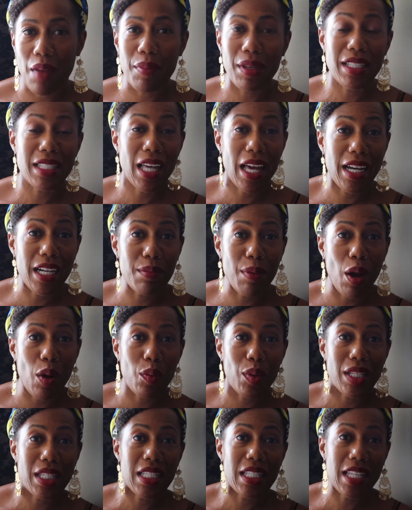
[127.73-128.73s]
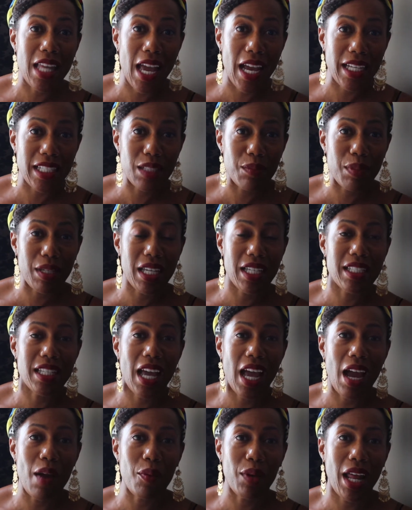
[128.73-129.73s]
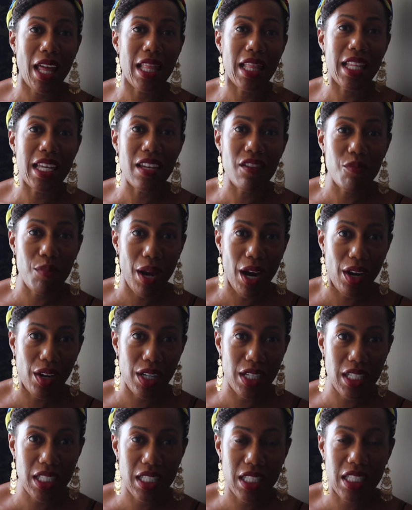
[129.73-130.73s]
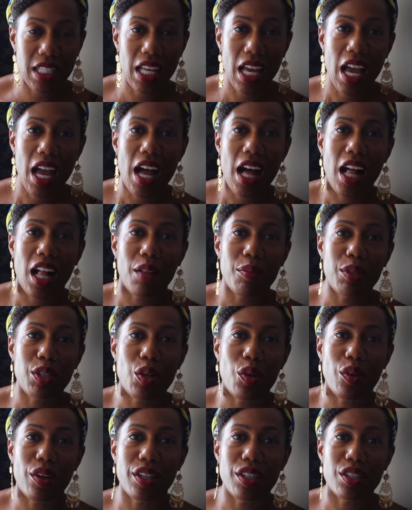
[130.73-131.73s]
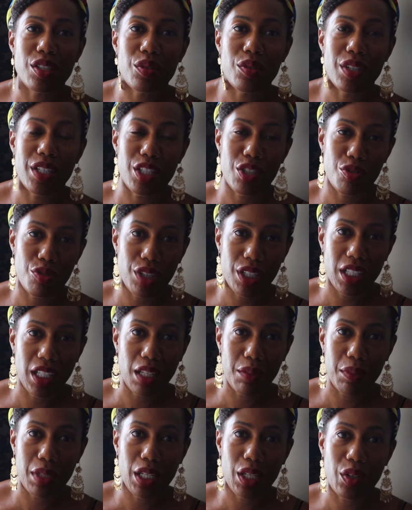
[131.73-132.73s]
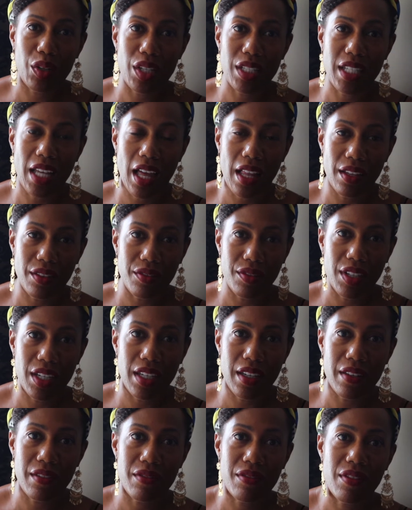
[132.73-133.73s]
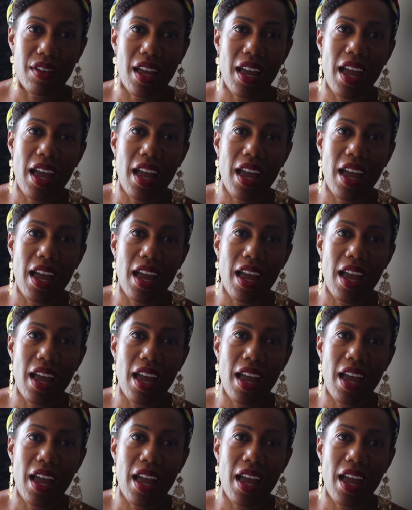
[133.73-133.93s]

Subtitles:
I'm excited about what's next because when I leave Paris, I'll be going to Israel. I'm gonna go to Tel Aviv